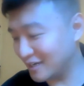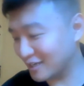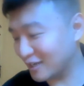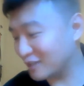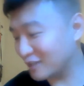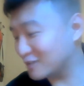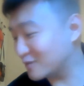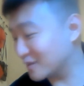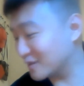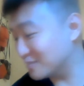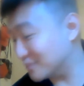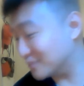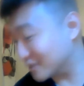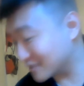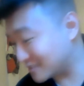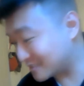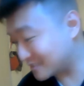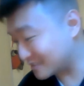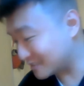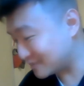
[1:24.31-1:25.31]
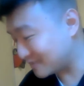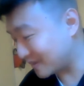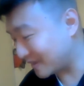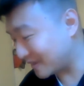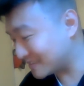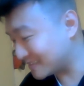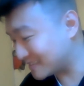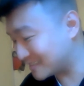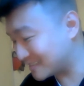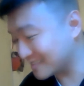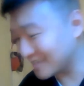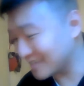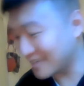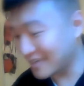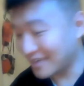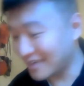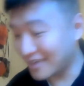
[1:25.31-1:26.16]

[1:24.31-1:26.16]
coloring books space.